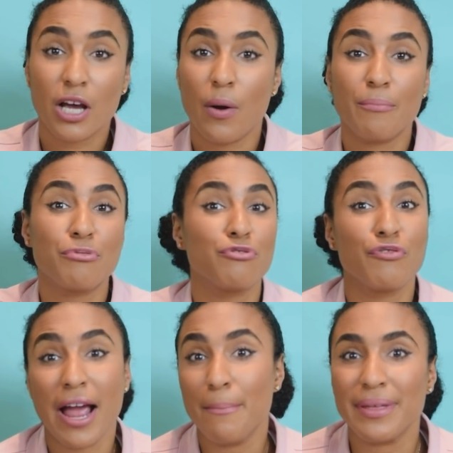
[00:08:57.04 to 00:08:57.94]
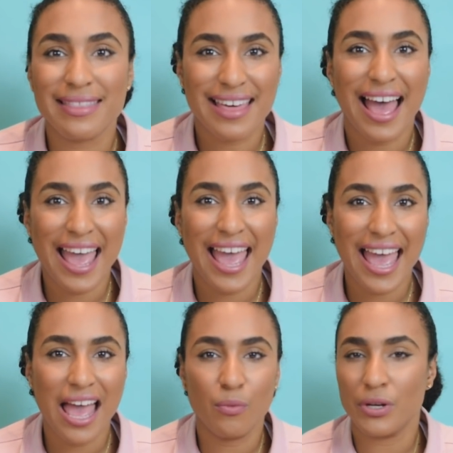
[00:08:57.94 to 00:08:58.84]
go and prep that
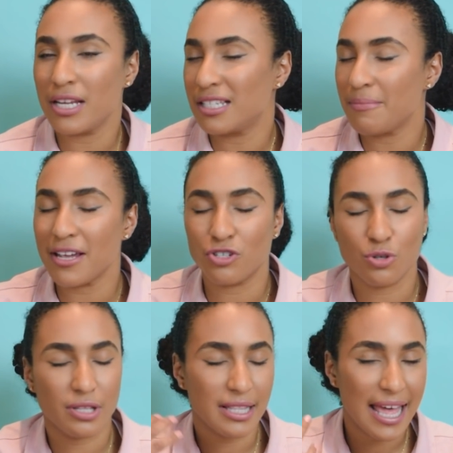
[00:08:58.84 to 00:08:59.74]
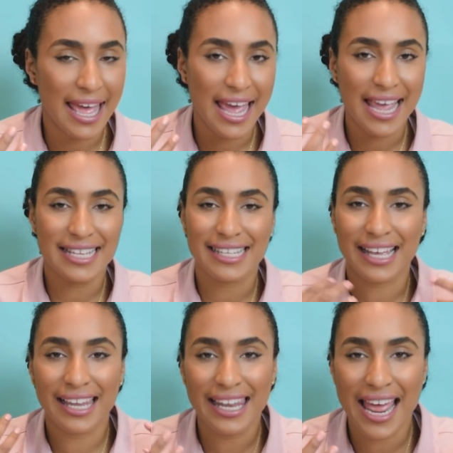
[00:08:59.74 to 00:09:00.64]
hair. We need to make sure that the hair is
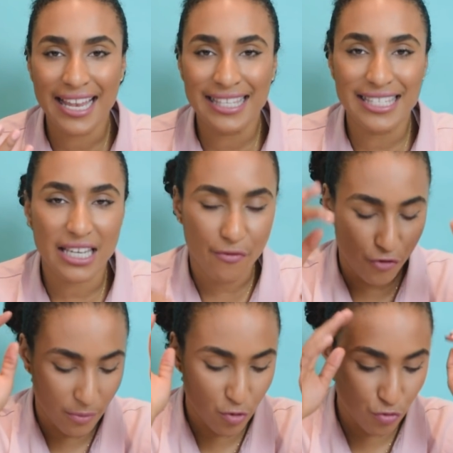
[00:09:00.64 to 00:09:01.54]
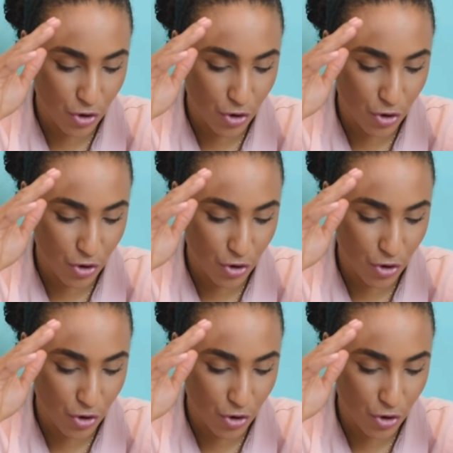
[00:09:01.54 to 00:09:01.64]
cleansed from